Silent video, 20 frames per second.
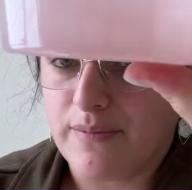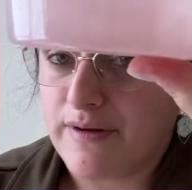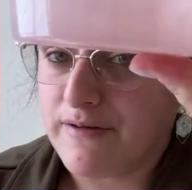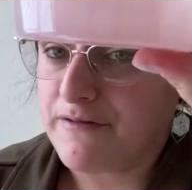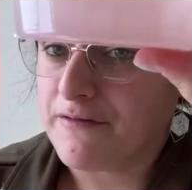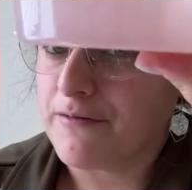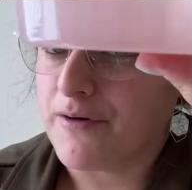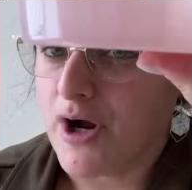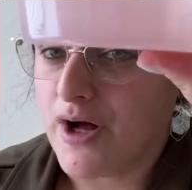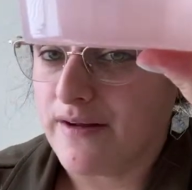be
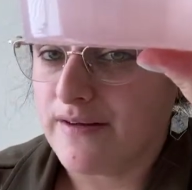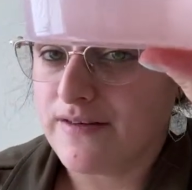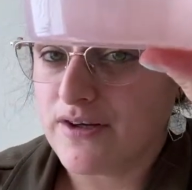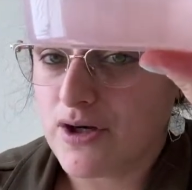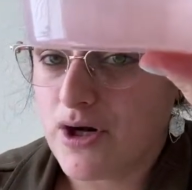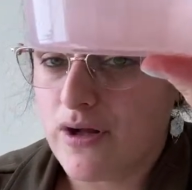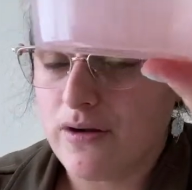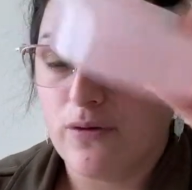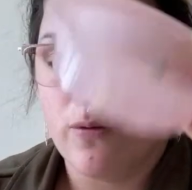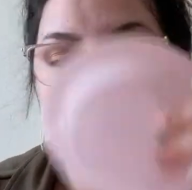frosted
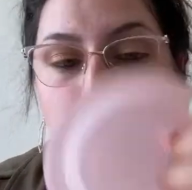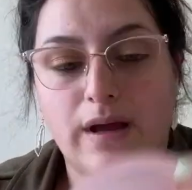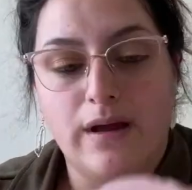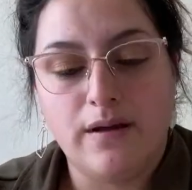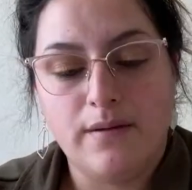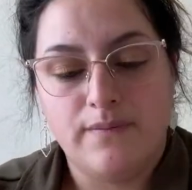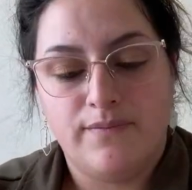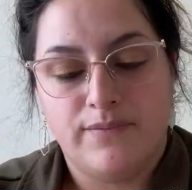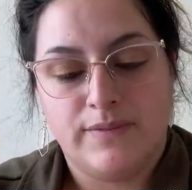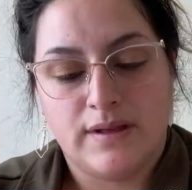all the
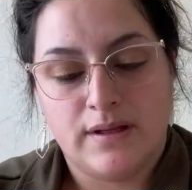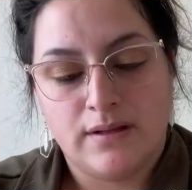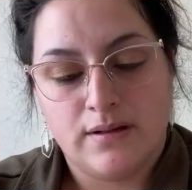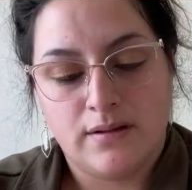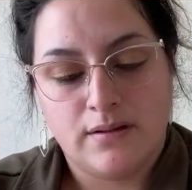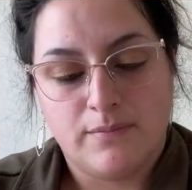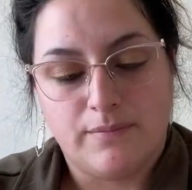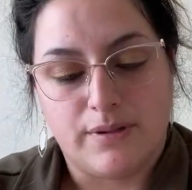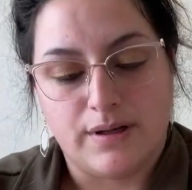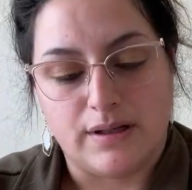way,
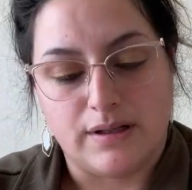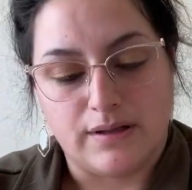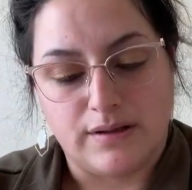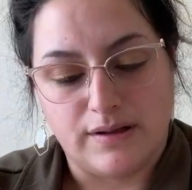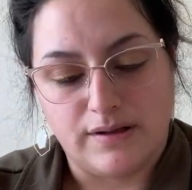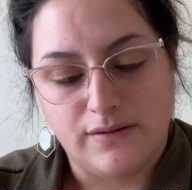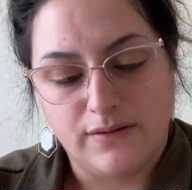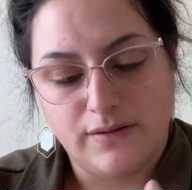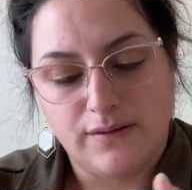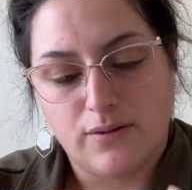but
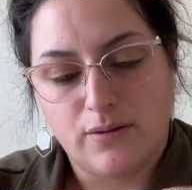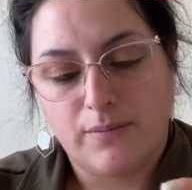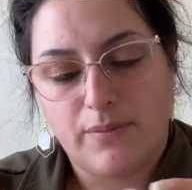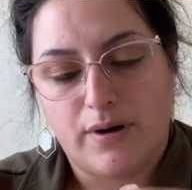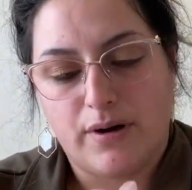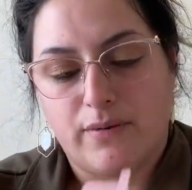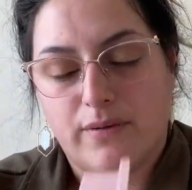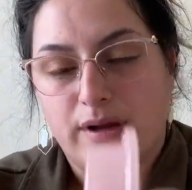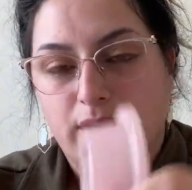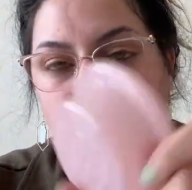this little
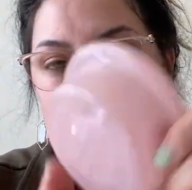part right